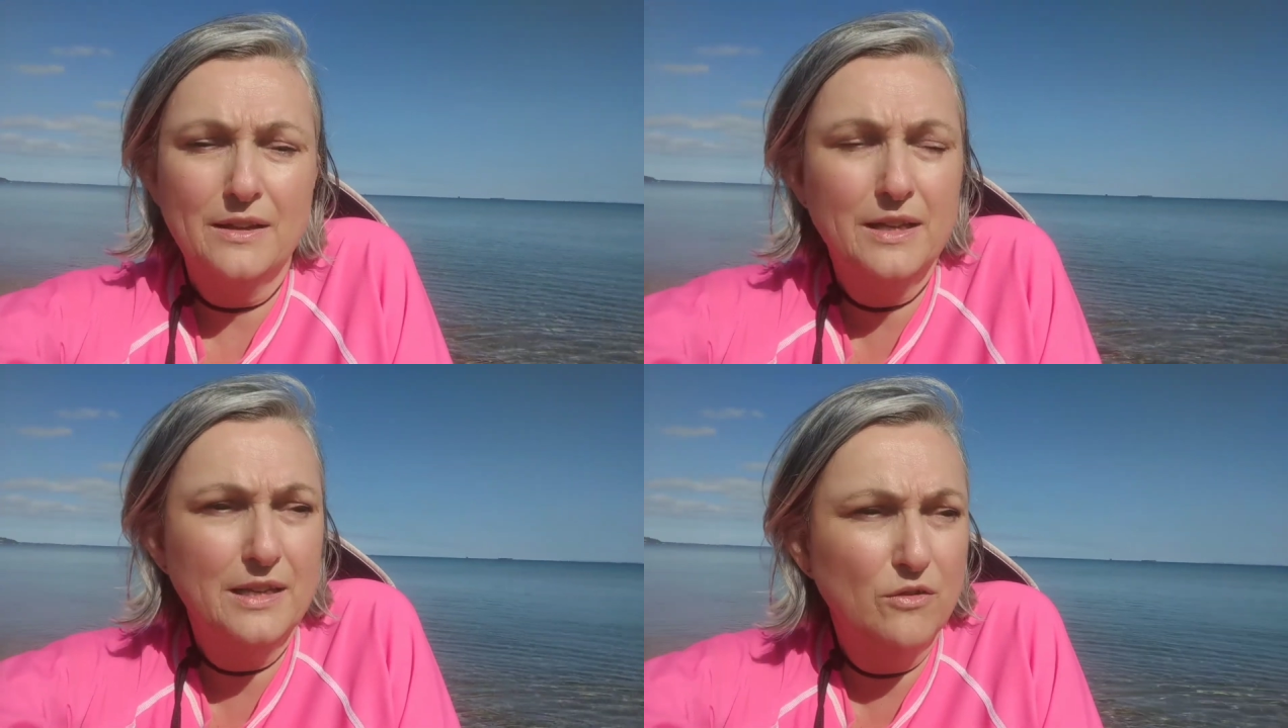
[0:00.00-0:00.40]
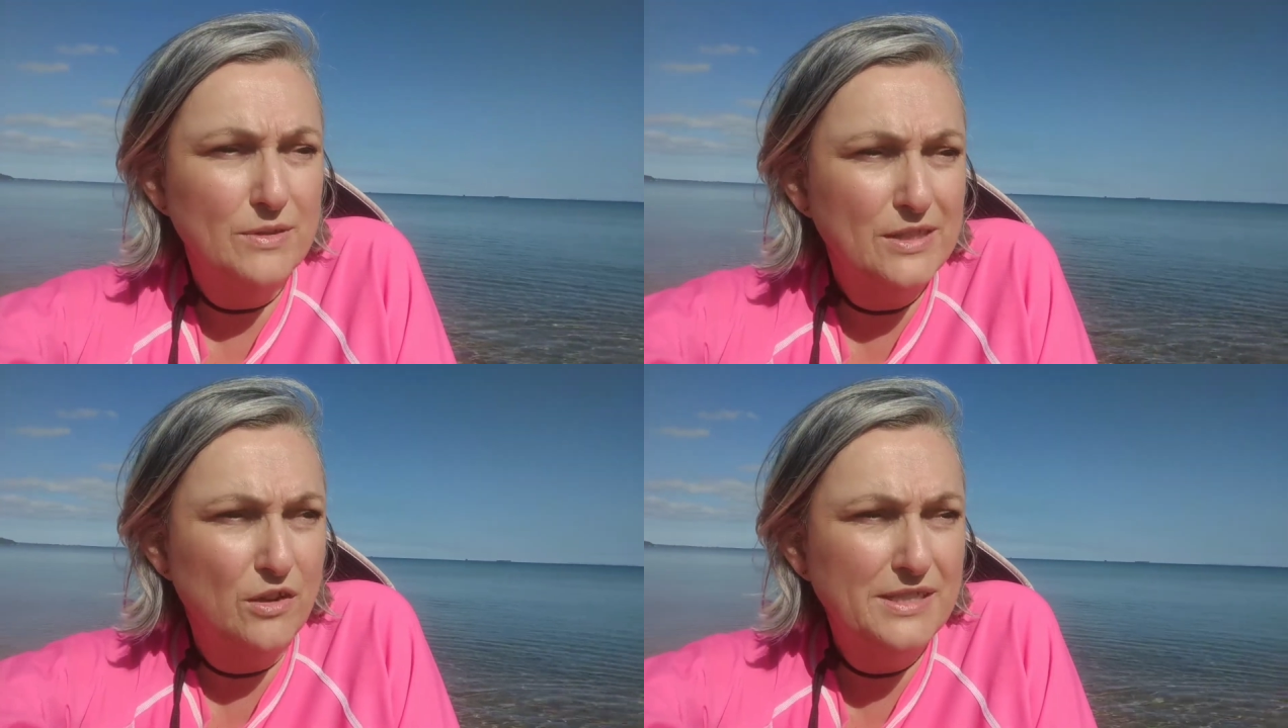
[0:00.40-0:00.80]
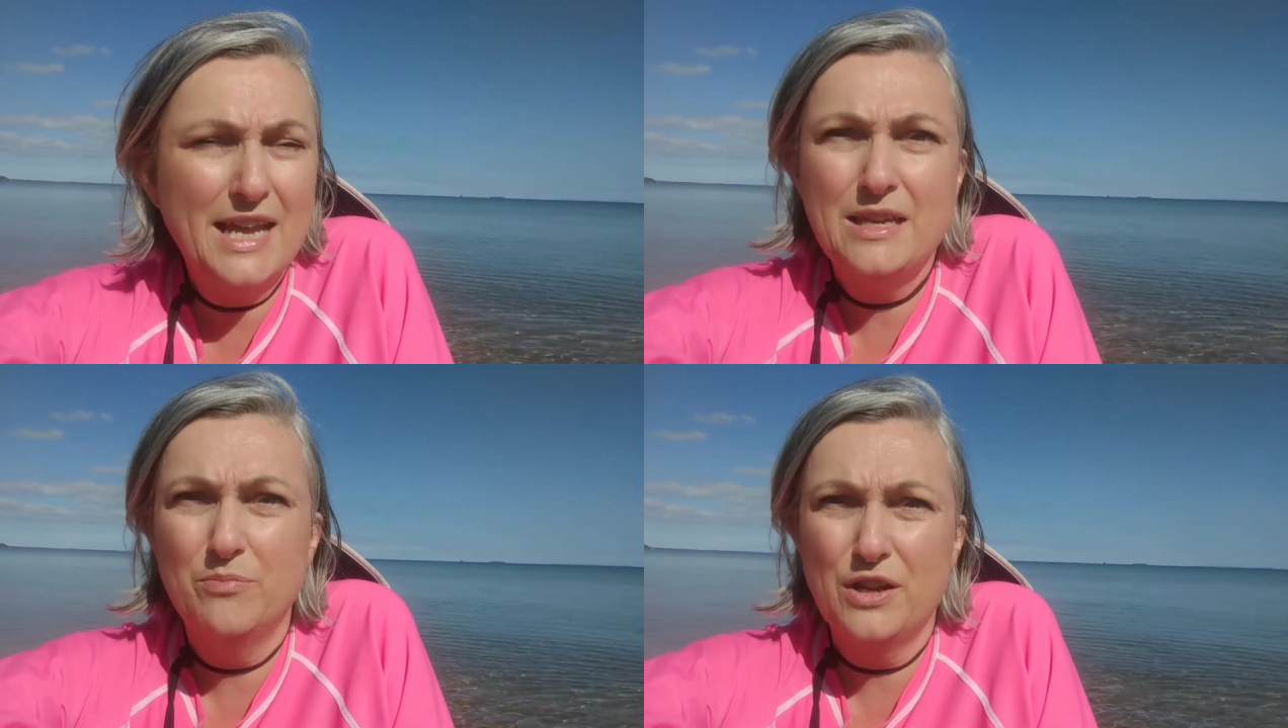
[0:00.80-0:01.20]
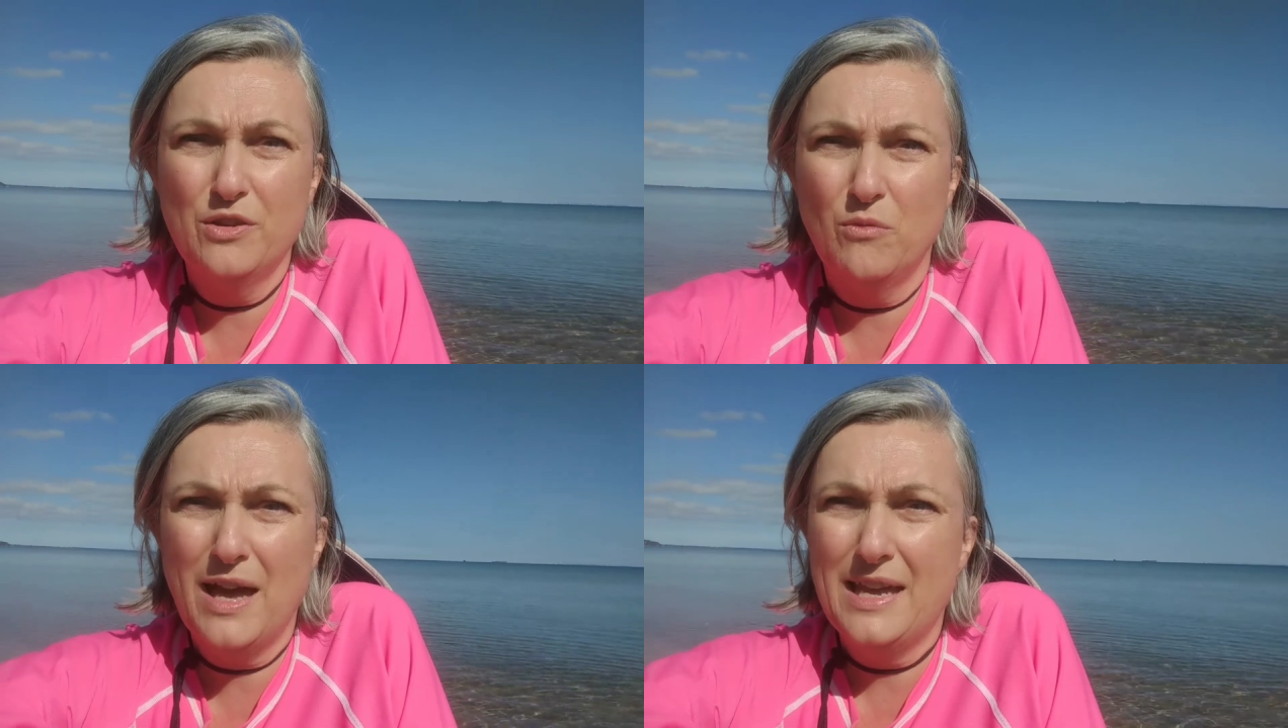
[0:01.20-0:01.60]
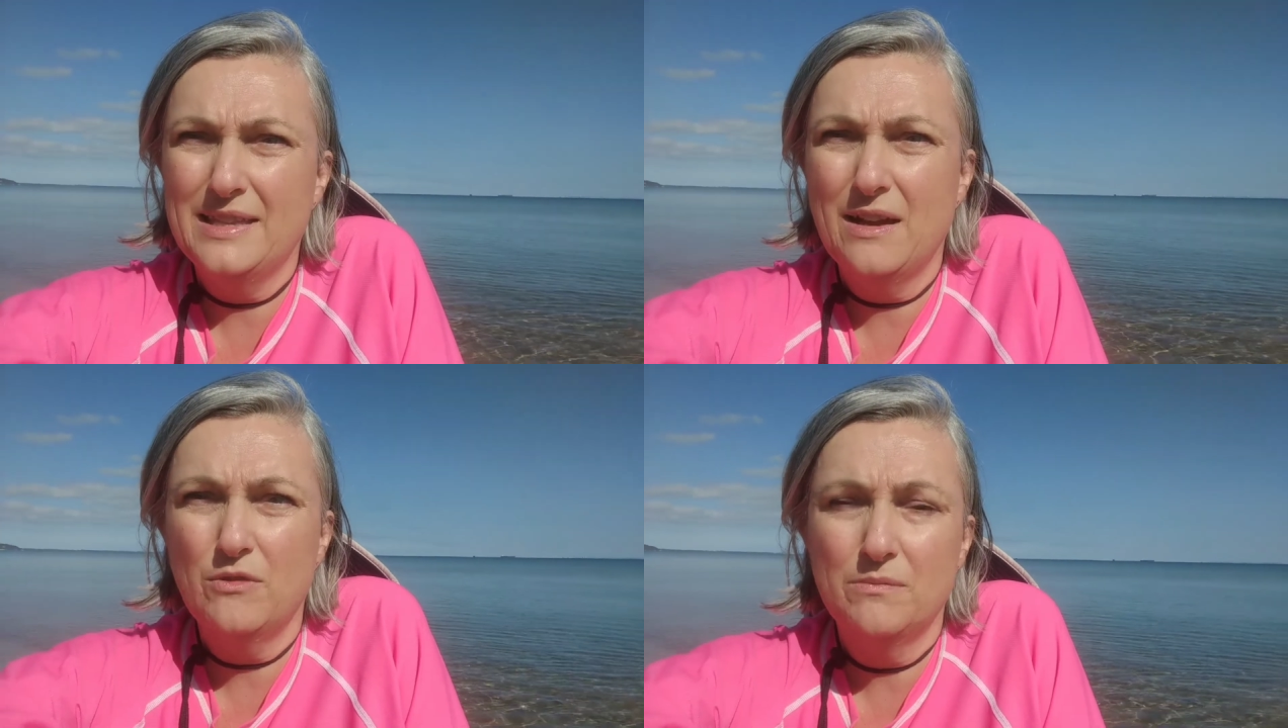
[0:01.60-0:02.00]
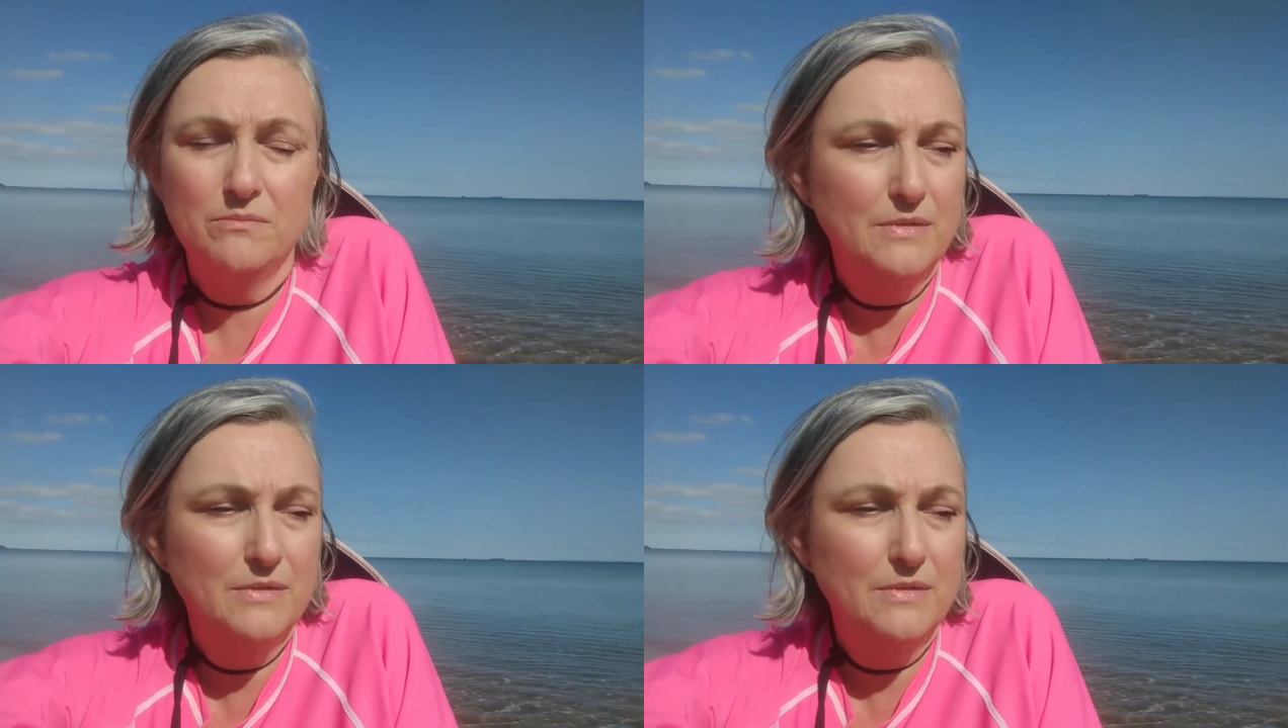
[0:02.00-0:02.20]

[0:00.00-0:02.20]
can also take your breath away, and that would